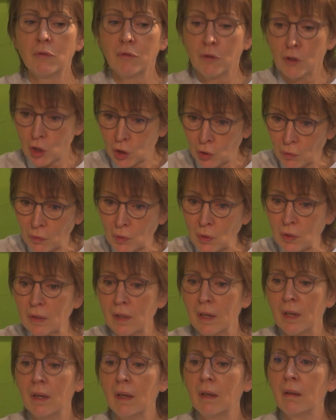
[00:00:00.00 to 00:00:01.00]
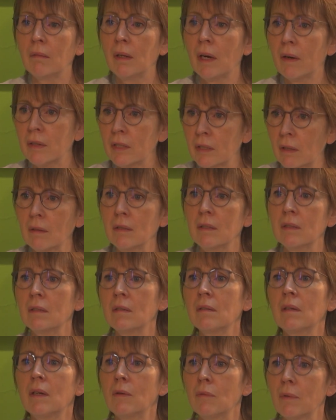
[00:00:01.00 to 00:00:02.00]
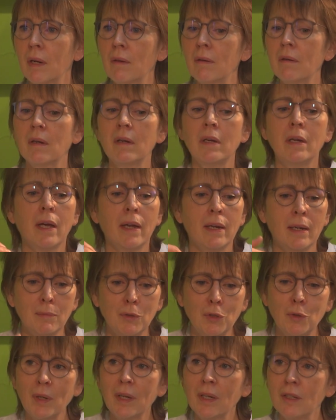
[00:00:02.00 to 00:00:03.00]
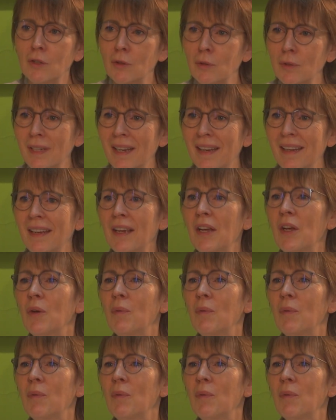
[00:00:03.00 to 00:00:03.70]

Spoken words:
First of all, there is constantly, regularly, and I'm doing it today,